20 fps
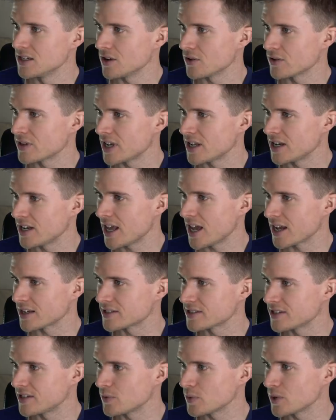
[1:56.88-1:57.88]
Okay,
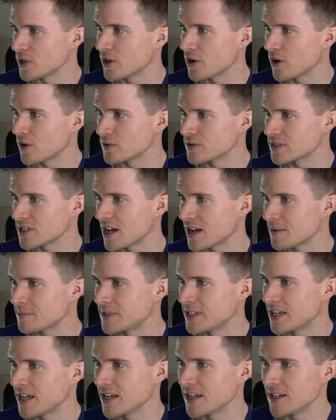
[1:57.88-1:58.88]
next, here we go. Top
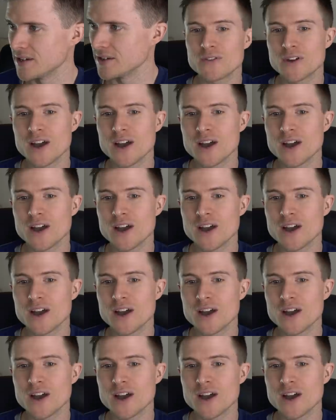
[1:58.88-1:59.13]
10.